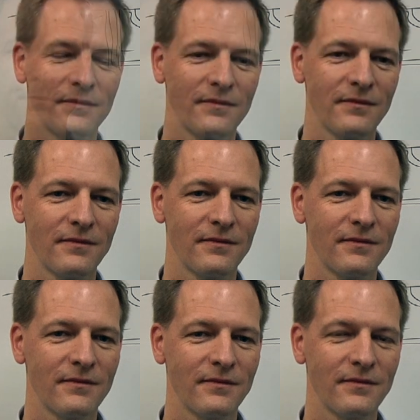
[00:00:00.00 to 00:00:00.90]
Roland
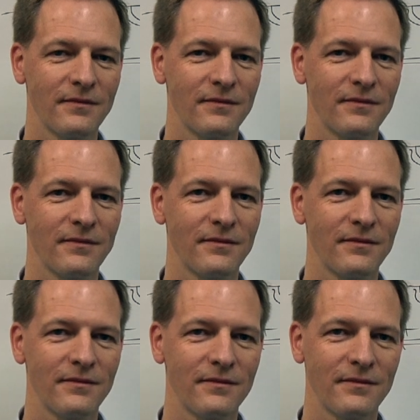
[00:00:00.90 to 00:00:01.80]
Jancke, thank
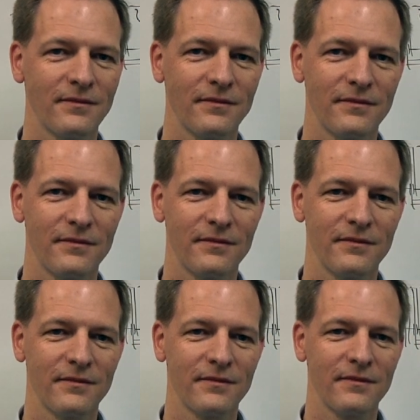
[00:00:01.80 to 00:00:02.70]
you for a great explanation.